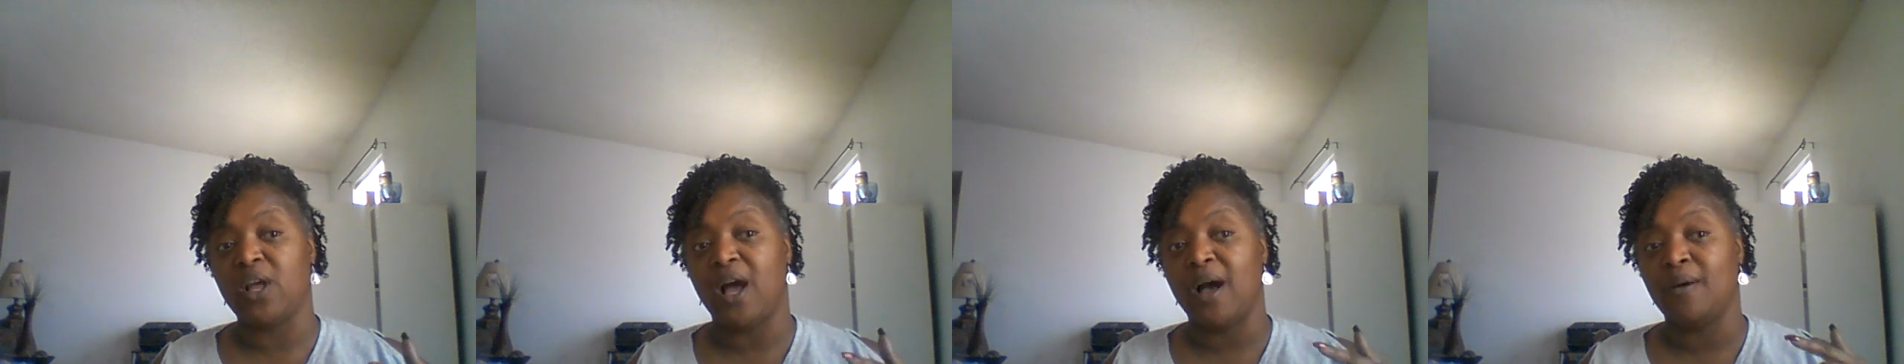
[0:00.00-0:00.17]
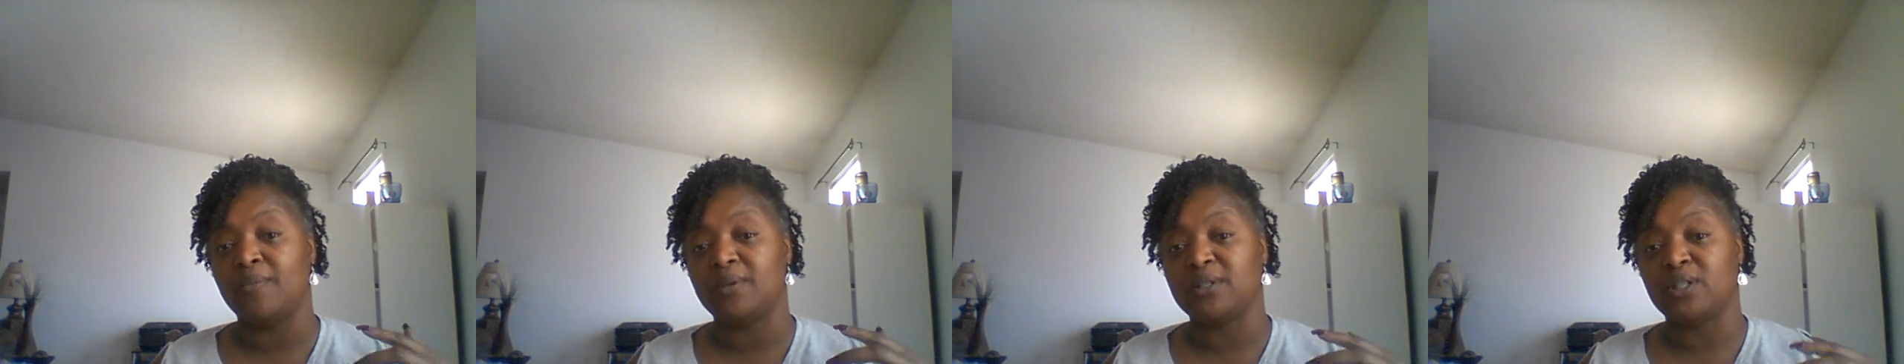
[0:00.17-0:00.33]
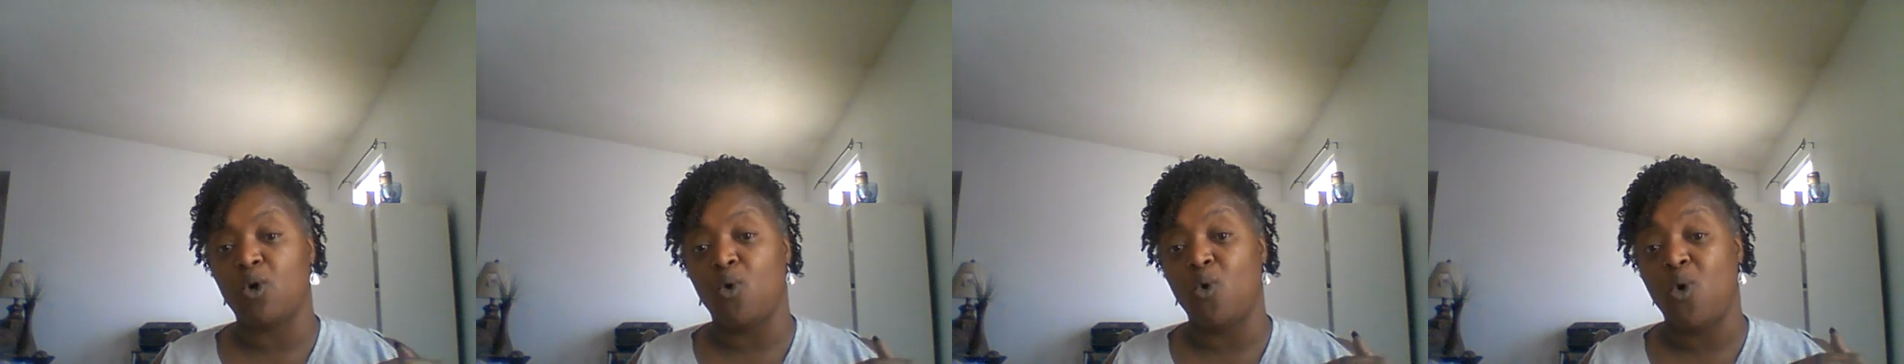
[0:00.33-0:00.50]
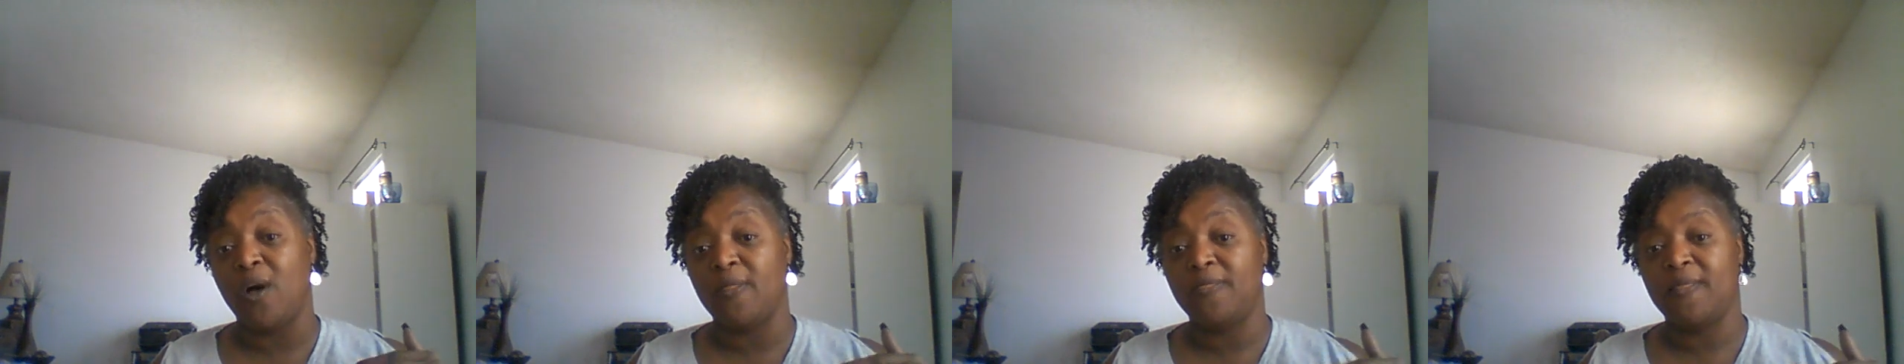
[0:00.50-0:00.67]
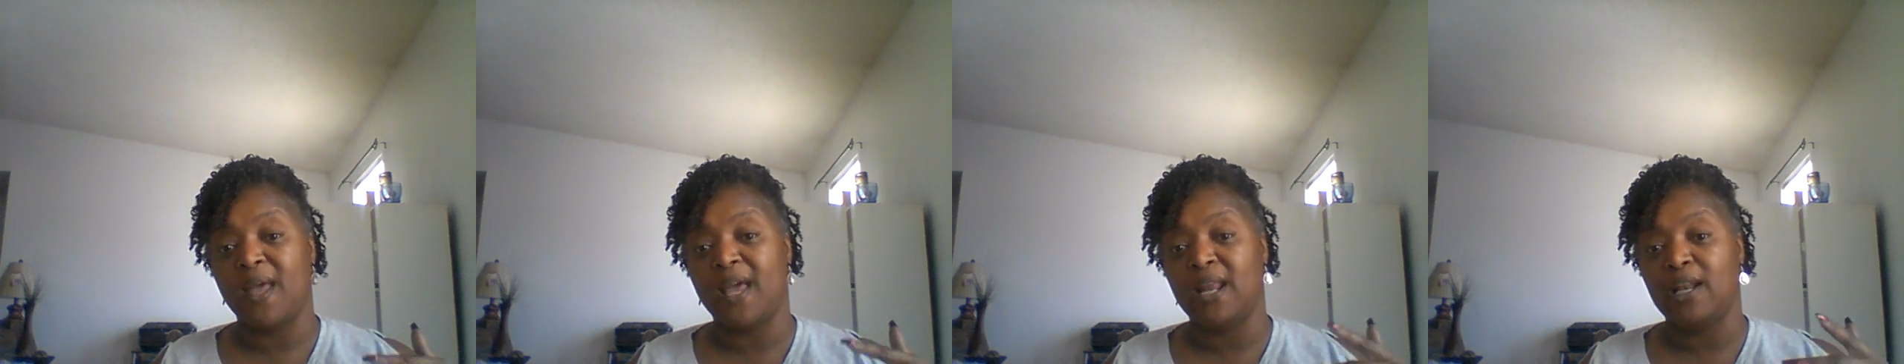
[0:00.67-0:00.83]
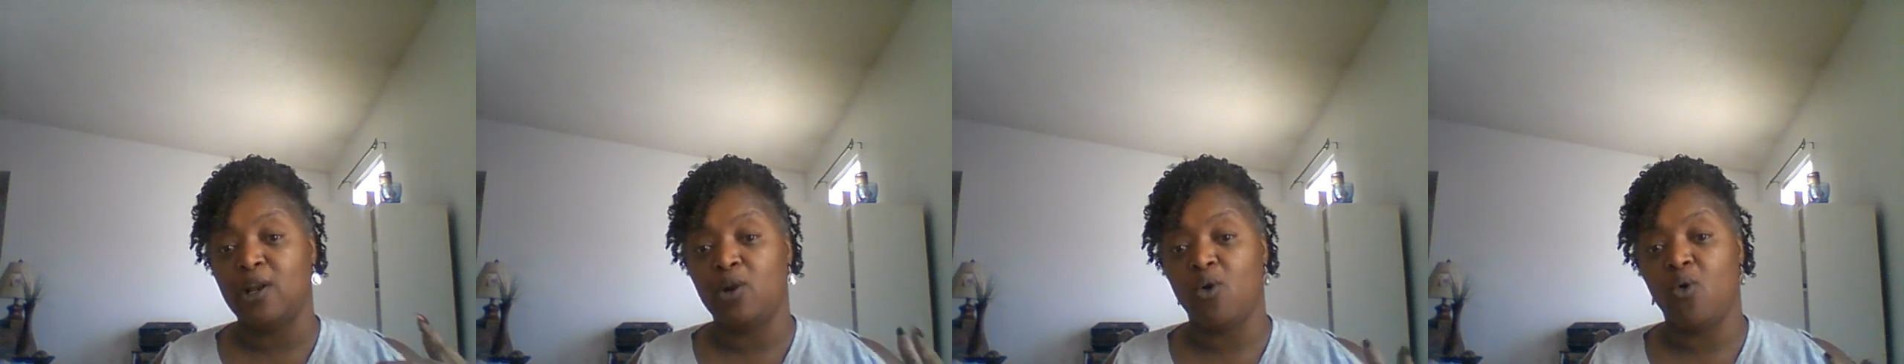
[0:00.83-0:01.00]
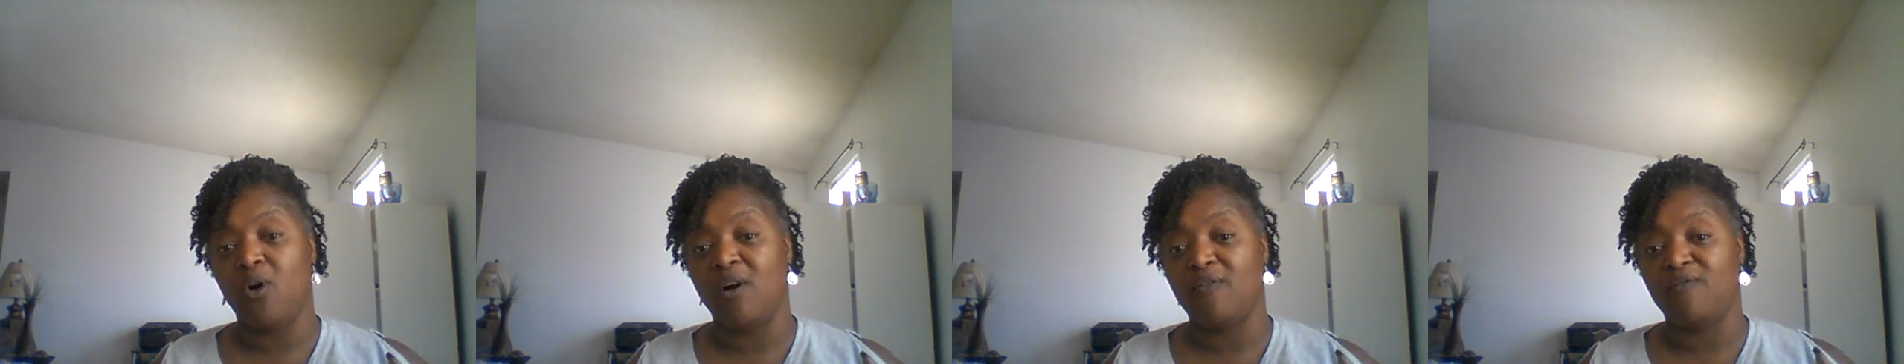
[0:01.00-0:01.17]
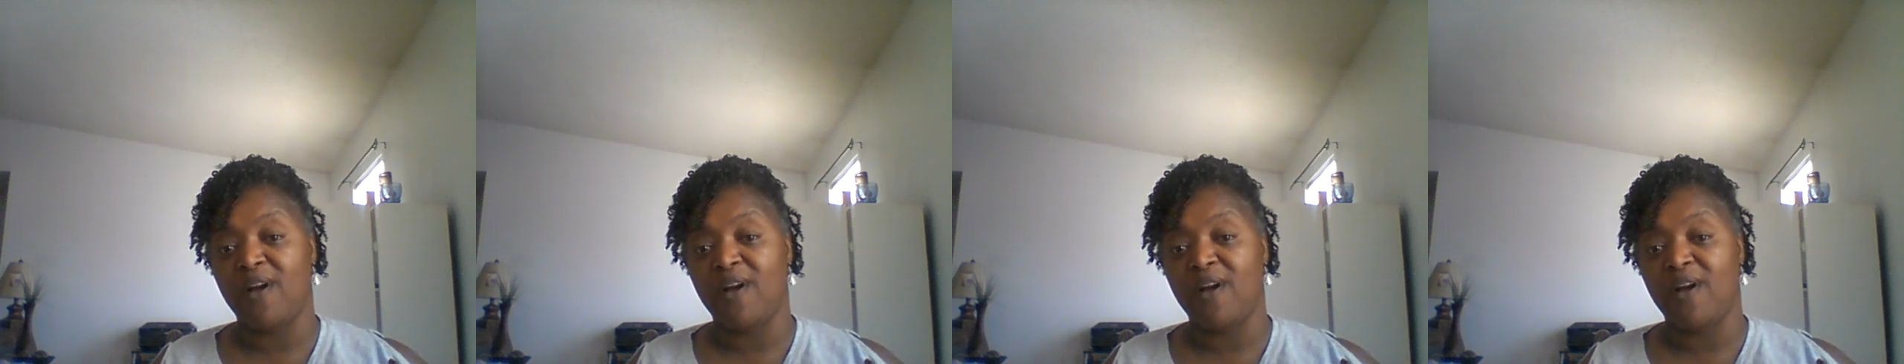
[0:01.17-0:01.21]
I was on that lower